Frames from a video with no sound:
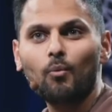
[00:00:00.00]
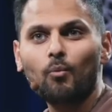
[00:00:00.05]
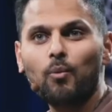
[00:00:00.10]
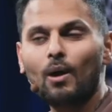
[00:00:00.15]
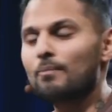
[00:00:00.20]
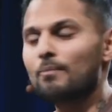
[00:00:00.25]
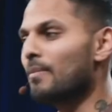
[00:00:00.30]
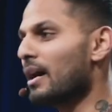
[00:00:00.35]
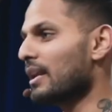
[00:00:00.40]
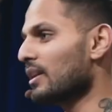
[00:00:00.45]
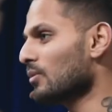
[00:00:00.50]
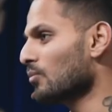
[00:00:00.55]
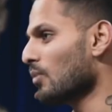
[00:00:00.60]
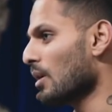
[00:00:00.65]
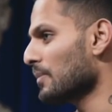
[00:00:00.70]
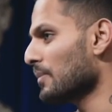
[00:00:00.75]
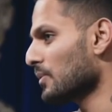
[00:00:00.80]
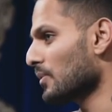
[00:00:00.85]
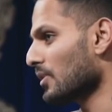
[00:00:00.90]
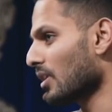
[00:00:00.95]
when men and
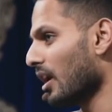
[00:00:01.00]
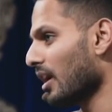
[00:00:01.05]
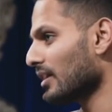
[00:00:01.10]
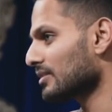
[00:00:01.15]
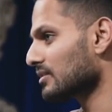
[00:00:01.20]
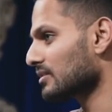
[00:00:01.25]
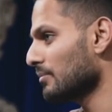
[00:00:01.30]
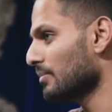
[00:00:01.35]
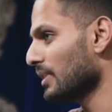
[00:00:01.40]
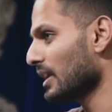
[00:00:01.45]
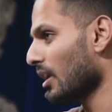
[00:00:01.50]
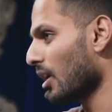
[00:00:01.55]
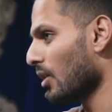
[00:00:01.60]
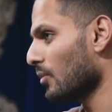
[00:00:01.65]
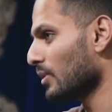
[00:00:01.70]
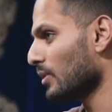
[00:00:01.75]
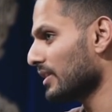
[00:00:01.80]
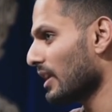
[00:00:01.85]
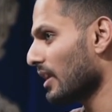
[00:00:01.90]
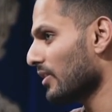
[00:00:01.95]
women were asked to be
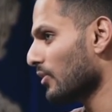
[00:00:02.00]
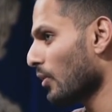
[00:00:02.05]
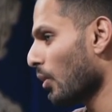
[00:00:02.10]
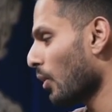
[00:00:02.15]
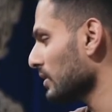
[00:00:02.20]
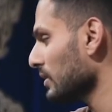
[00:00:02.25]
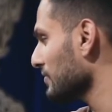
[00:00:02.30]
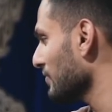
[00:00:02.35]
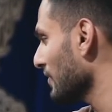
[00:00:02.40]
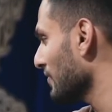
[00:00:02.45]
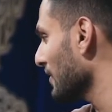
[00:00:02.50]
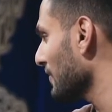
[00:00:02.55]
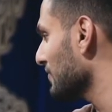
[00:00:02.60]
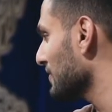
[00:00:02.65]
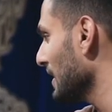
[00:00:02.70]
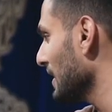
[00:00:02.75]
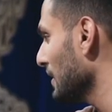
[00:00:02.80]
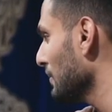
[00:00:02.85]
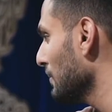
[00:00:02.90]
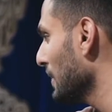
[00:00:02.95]
alone with their thoughts for
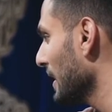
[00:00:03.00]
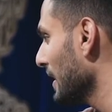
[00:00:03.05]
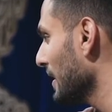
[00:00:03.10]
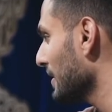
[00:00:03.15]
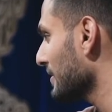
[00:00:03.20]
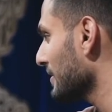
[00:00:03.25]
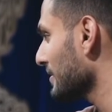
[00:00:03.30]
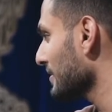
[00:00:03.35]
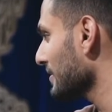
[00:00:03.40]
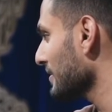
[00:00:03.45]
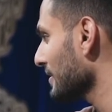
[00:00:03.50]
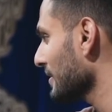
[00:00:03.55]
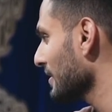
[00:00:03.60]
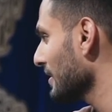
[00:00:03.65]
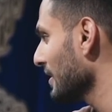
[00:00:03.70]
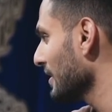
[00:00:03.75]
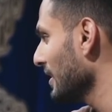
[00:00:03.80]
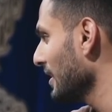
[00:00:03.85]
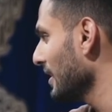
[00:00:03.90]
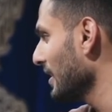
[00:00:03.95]
15 minutes,
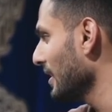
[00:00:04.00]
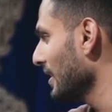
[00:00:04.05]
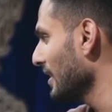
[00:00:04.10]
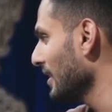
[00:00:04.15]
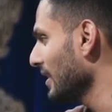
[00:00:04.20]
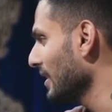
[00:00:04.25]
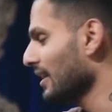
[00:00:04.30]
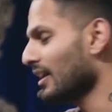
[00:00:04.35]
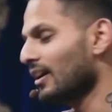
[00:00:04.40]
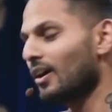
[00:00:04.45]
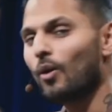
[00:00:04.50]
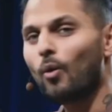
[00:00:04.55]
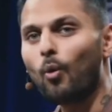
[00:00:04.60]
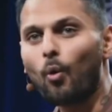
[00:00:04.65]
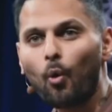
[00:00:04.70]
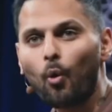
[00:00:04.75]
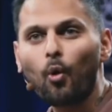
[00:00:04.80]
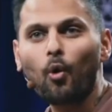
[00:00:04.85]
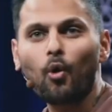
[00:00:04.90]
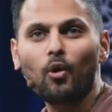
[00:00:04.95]

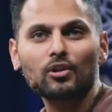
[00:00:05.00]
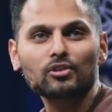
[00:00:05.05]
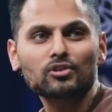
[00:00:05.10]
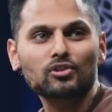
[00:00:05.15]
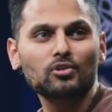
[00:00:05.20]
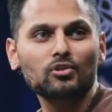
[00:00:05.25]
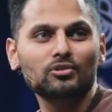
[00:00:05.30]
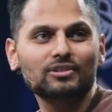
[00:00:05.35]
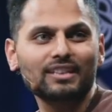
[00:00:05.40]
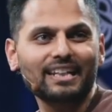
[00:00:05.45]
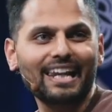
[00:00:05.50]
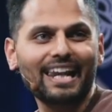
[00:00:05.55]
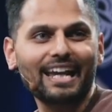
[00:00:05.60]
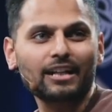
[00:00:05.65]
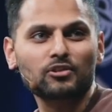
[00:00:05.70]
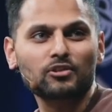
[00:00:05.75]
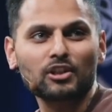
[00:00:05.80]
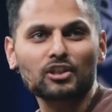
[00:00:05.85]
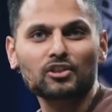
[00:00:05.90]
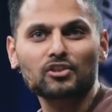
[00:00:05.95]
or choose an
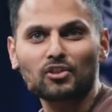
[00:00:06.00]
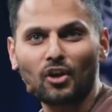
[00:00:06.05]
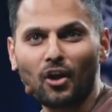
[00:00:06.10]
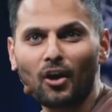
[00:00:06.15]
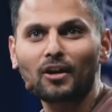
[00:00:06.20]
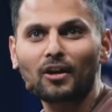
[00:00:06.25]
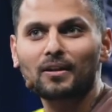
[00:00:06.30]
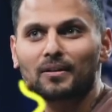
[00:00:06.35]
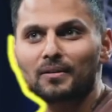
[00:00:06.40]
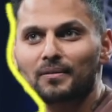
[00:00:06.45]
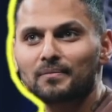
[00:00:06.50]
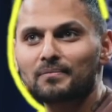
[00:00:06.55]
electric shock.